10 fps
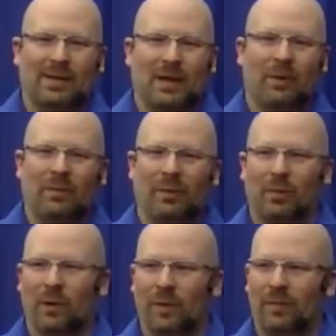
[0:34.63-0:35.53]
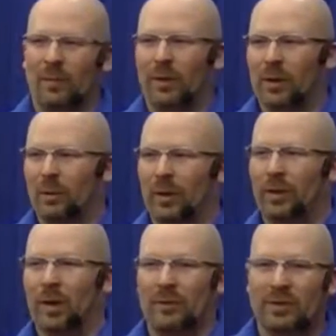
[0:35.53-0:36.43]
how many of you are familiar with
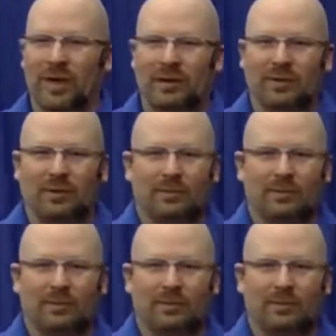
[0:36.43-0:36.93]
law of attraction?